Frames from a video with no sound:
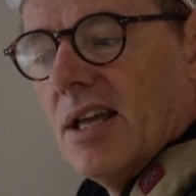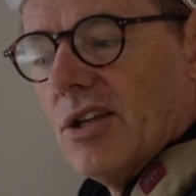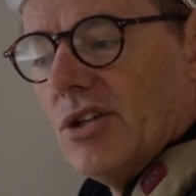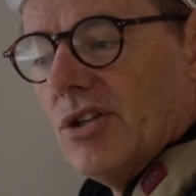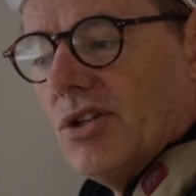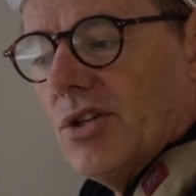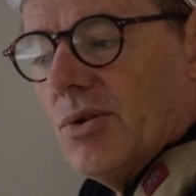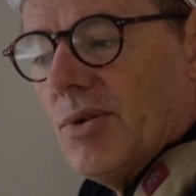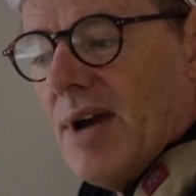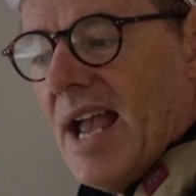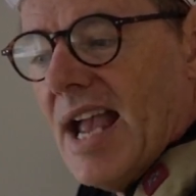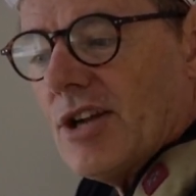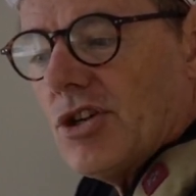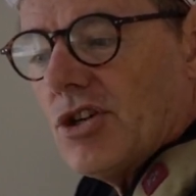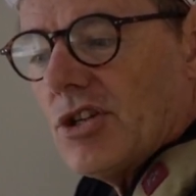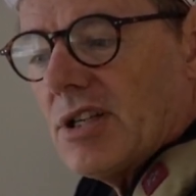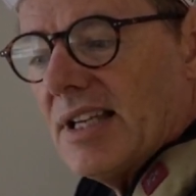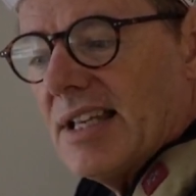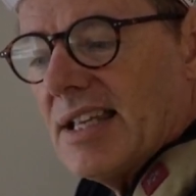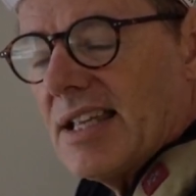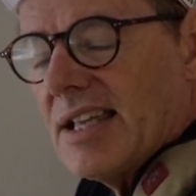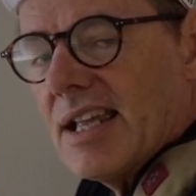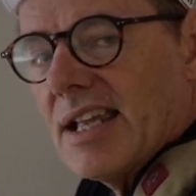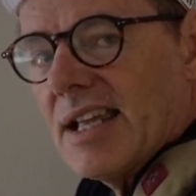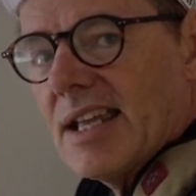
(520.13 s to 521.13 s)
you
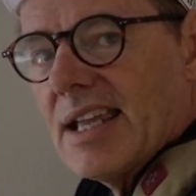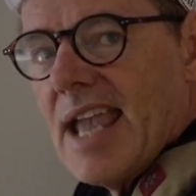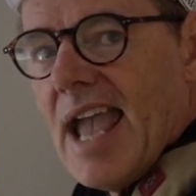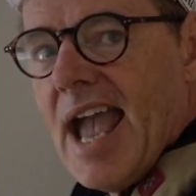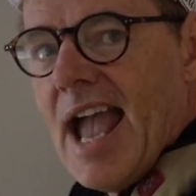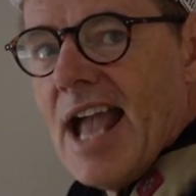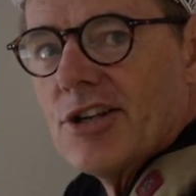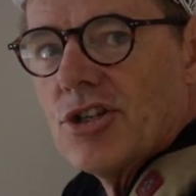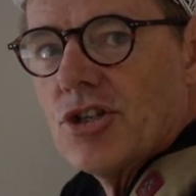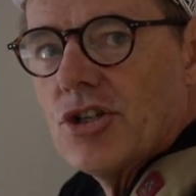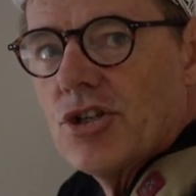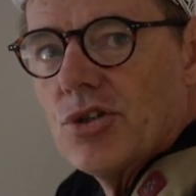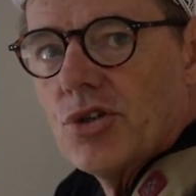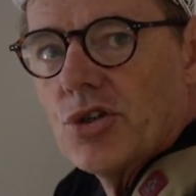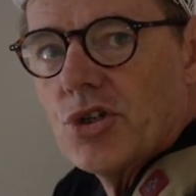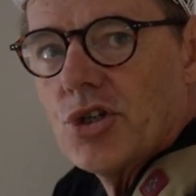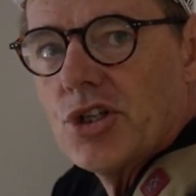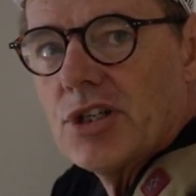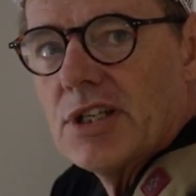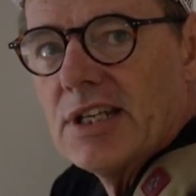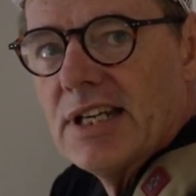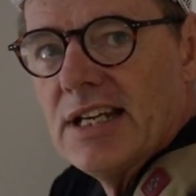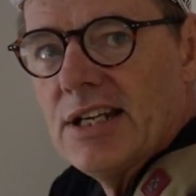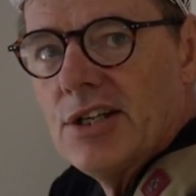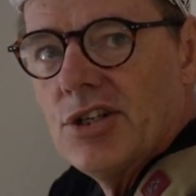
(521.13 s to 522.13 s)
actually can catch your
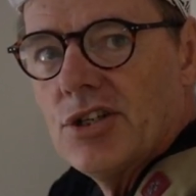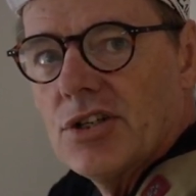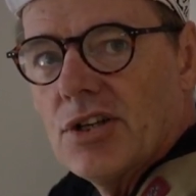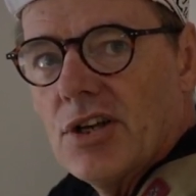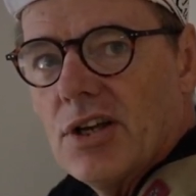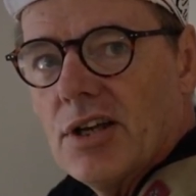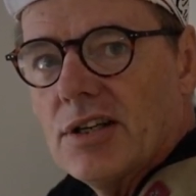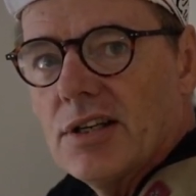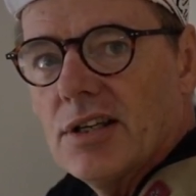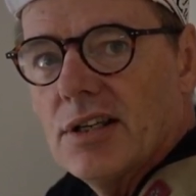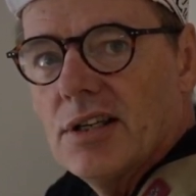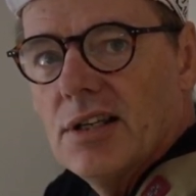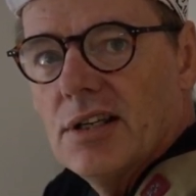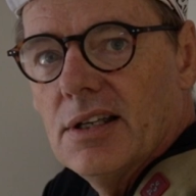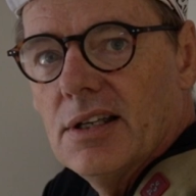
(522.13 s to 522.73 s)
t-shirt